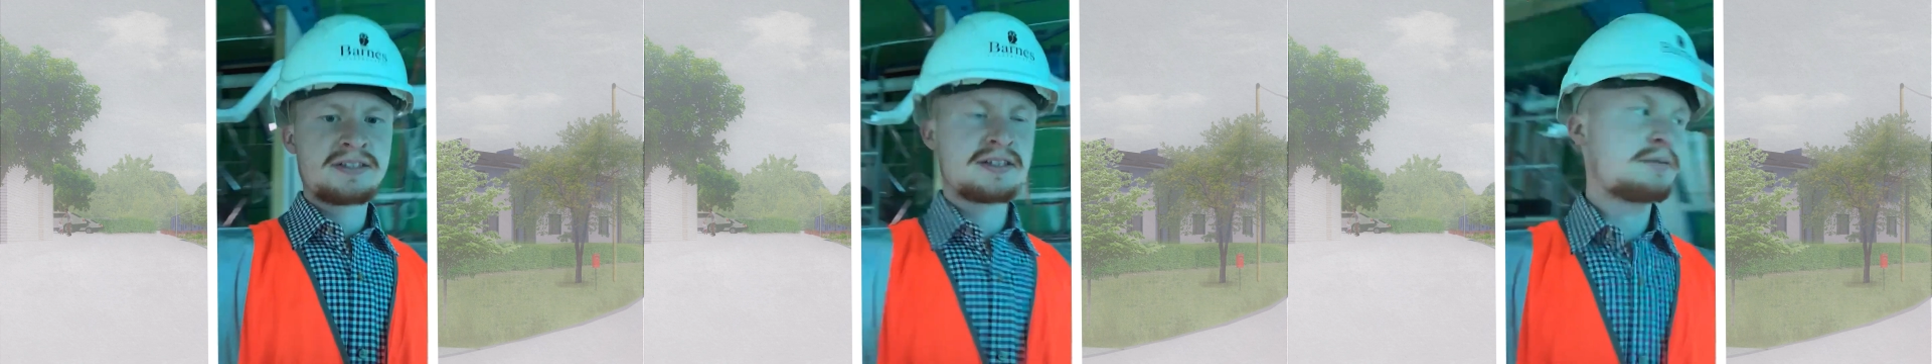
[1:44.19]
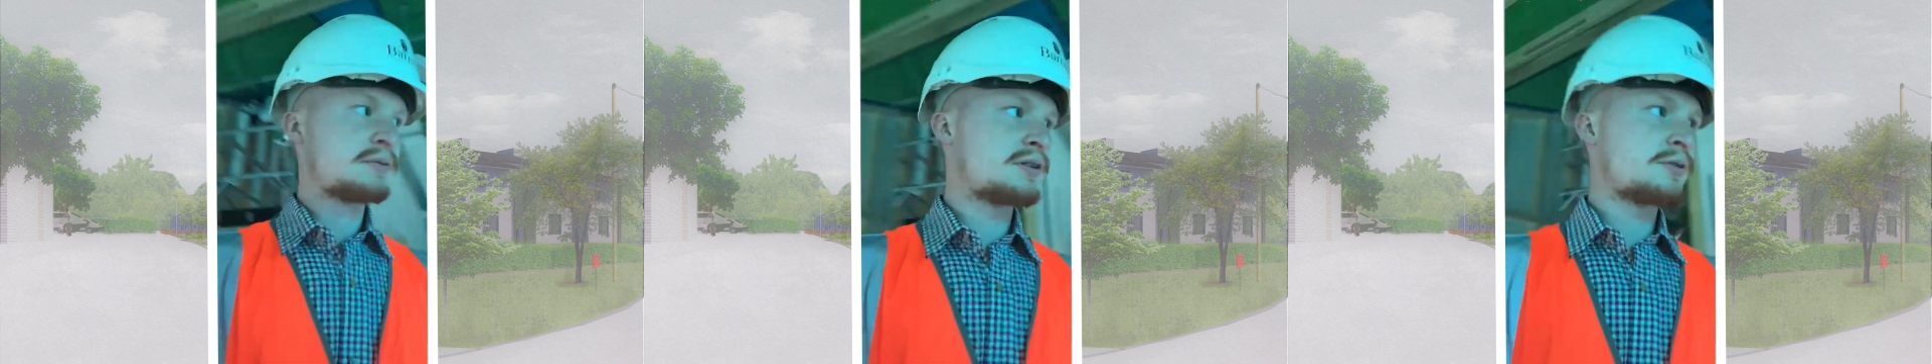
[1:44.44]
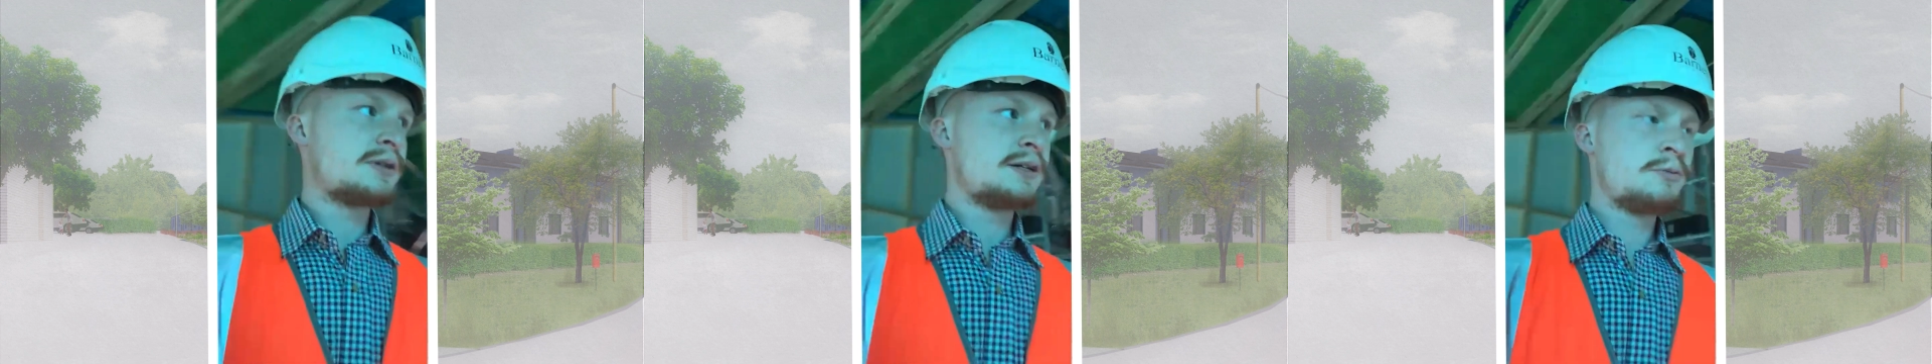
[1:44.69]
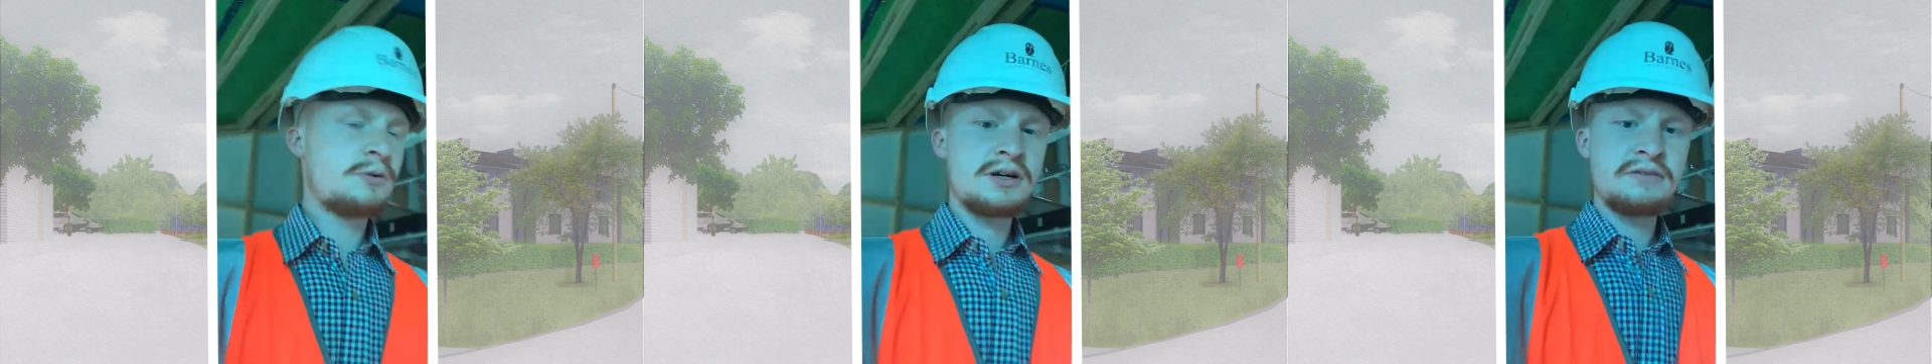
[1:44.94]
So I'm going to quickly
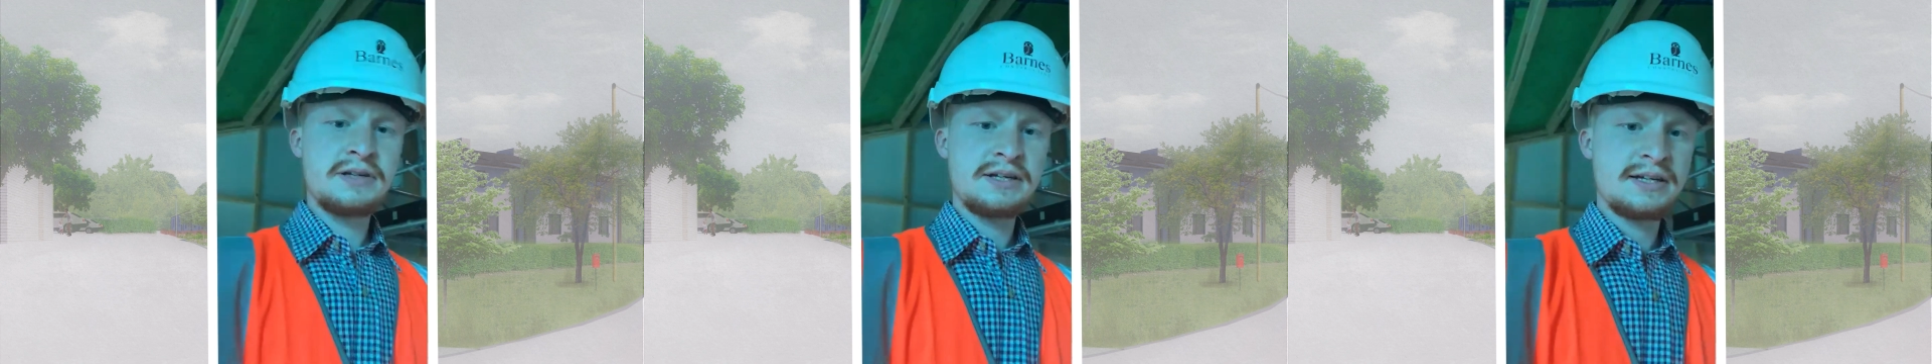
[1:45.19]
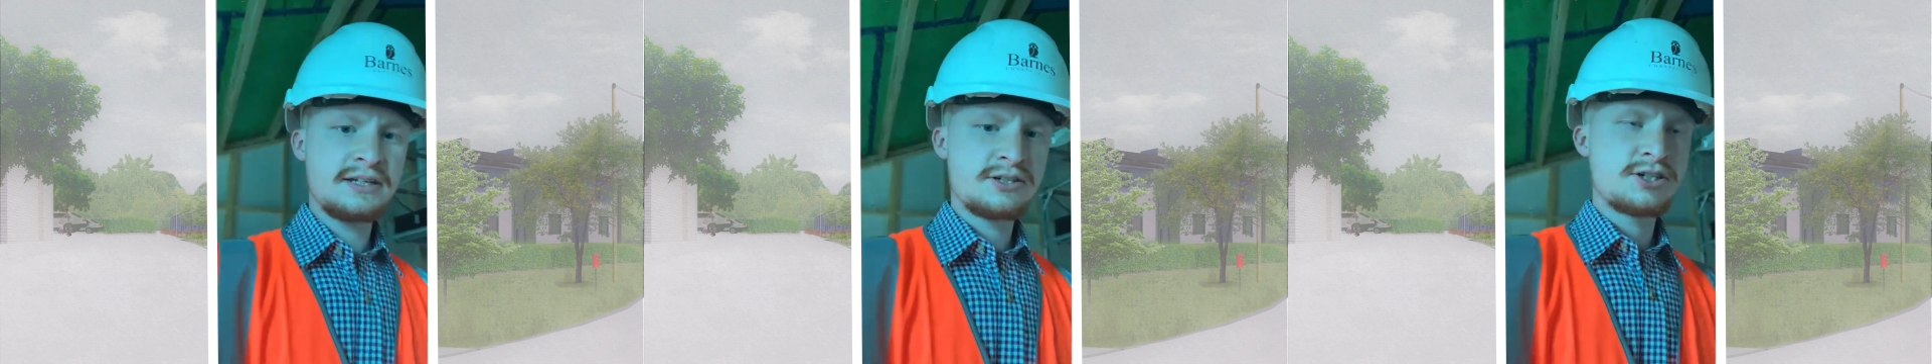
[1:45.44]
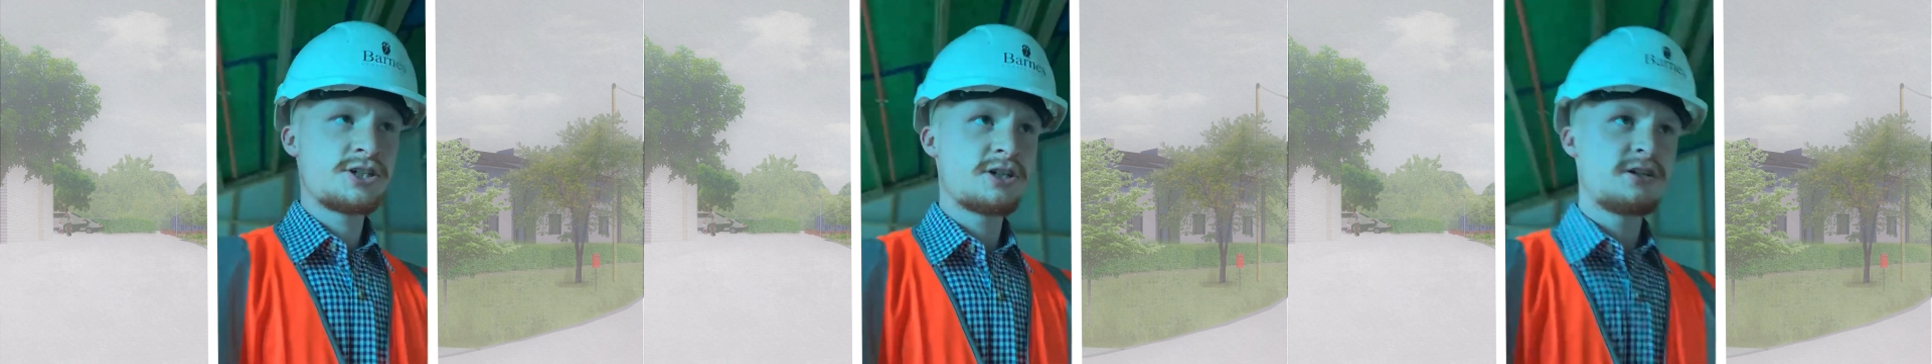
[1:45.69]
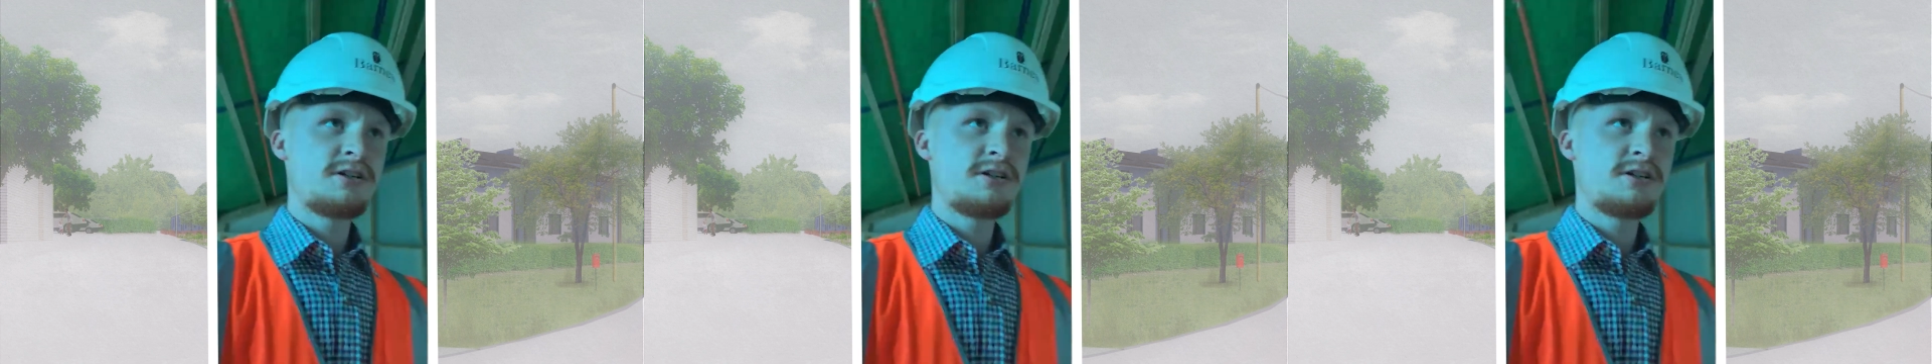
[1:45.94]
walk over here and show